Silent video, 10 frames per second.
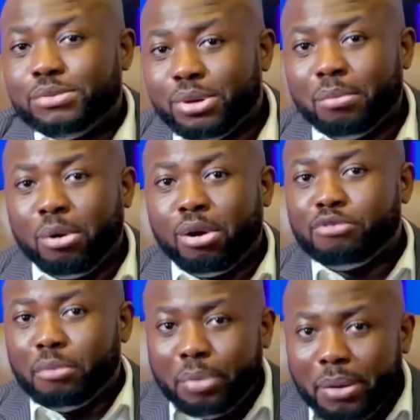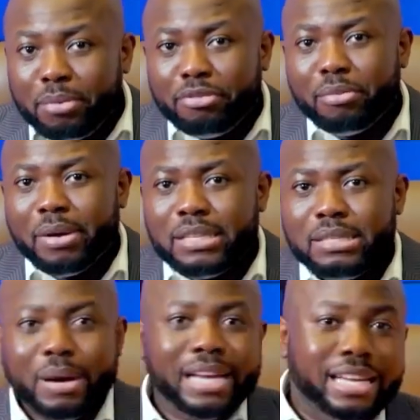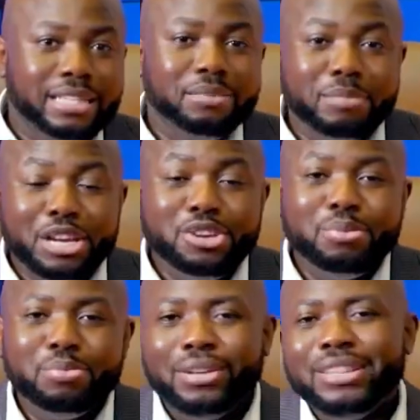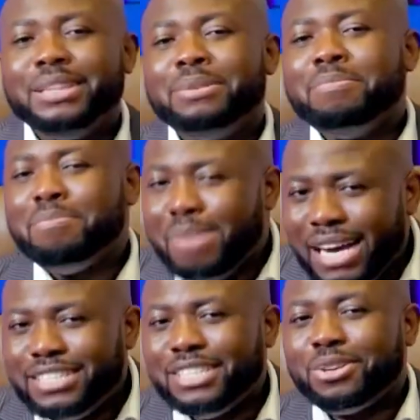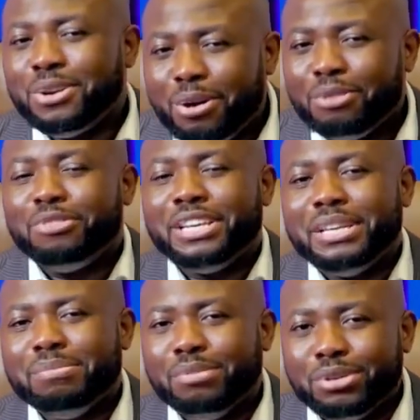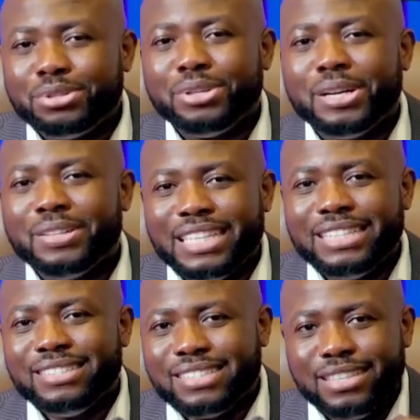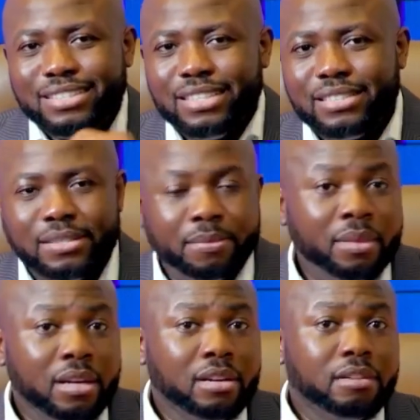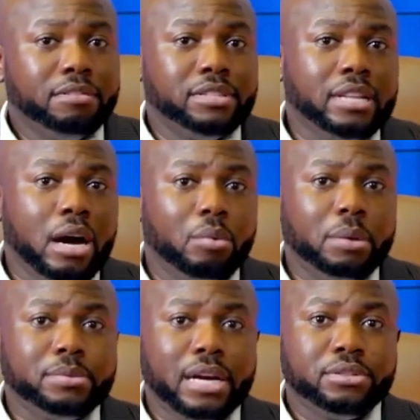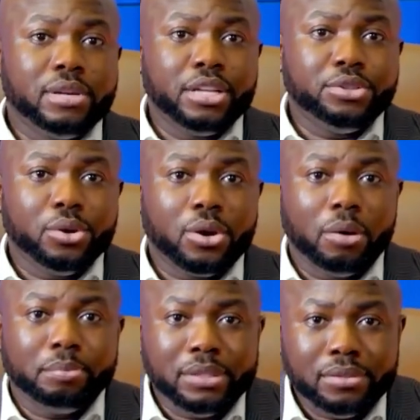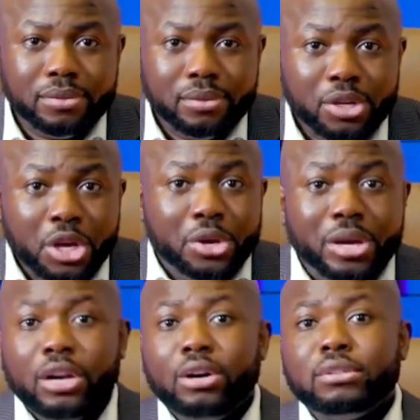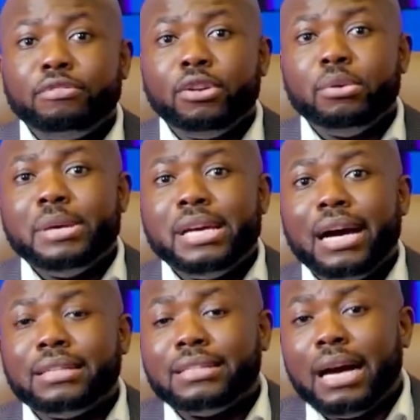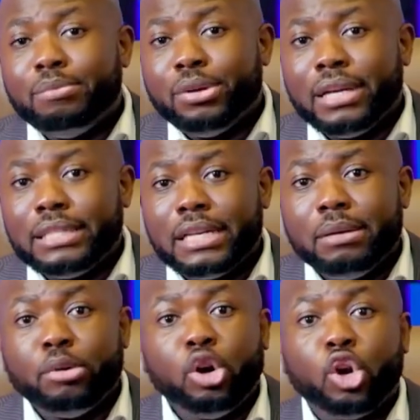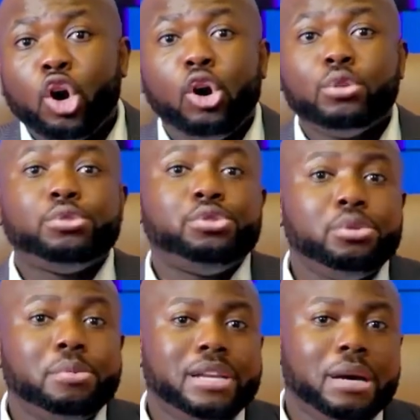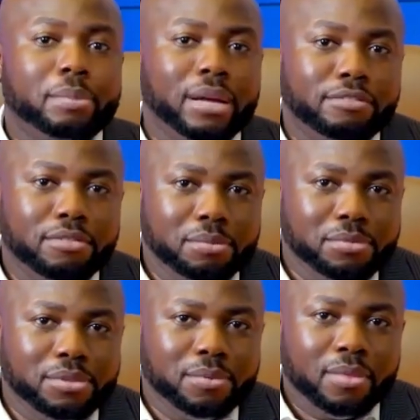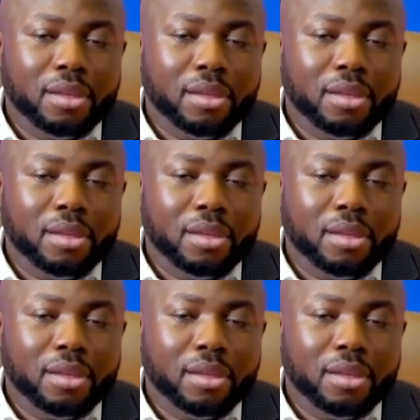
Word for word: some more for peak performance by getting my new book, The Magic of Emotional Intelligence. Visit our website to get your copies. You can also follow me at Abiola Champ on all social media platforms.